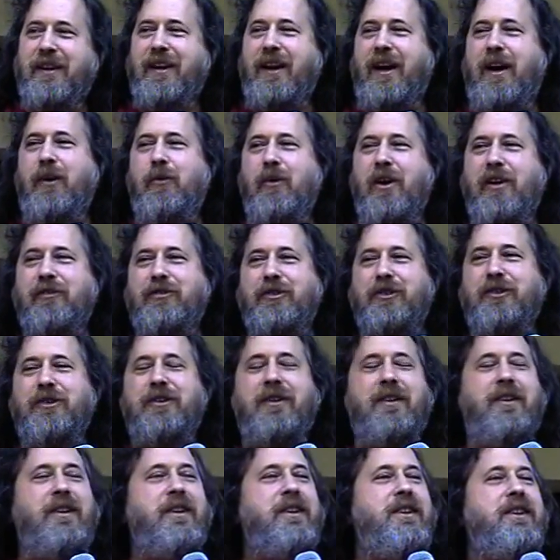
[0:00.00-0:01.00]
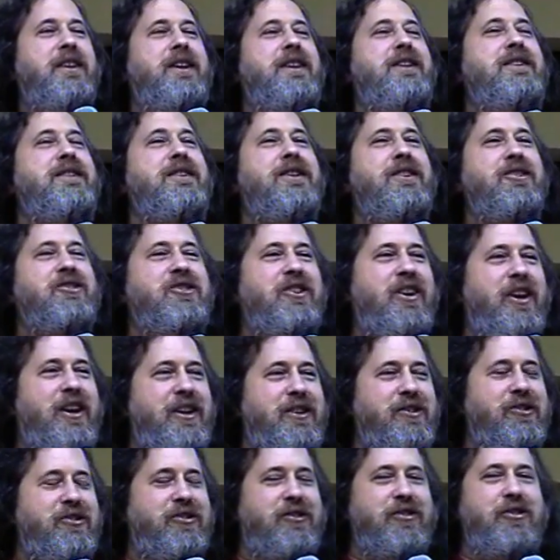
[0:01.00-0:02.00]
However, in this
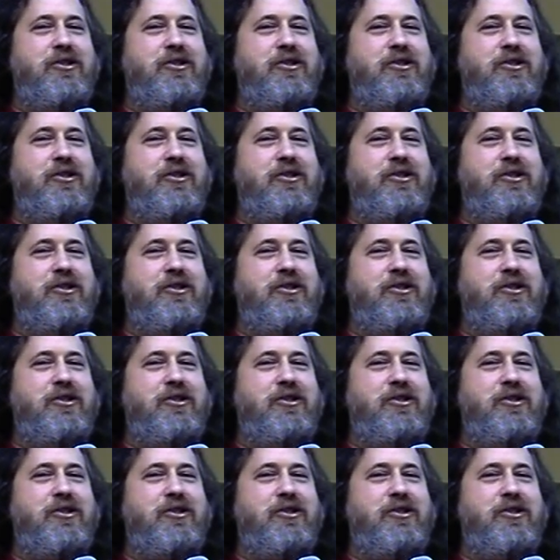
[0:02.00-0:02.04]
case,